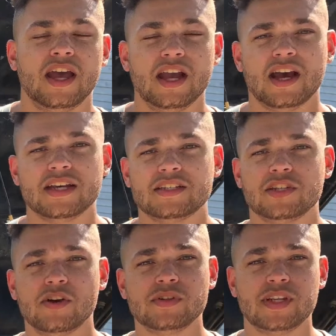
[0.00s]
Hey guys,
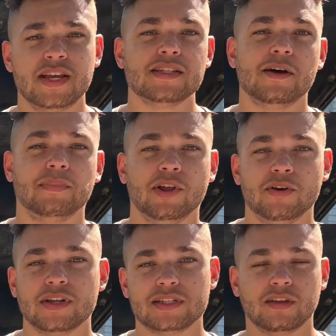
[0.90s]
so today's
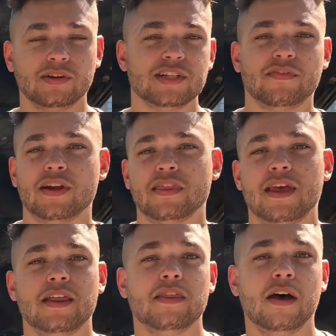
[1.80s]
upload is a little different
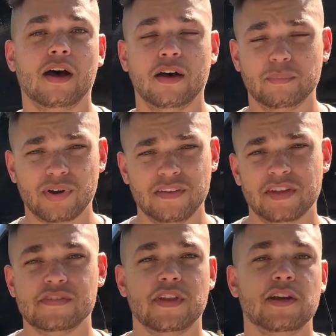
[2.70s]
than the
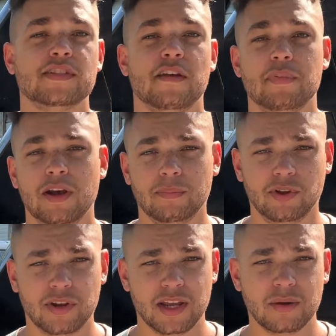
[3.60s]
previous videos I've been
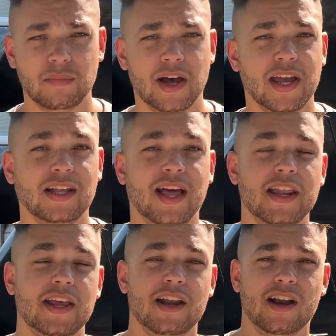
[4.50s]
uploading. My
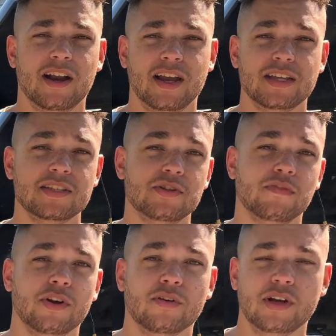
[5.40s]
Gladiator is due
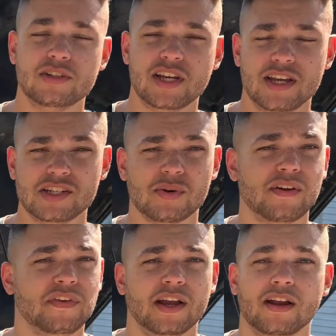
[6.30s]
for an oil change, so I
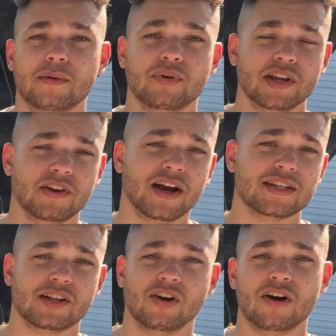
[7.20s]
figured I'd bring you
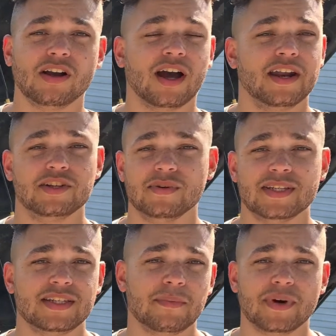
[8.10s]
guys along, kind of do a
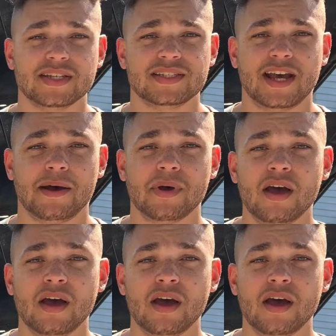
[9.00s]
step-by-step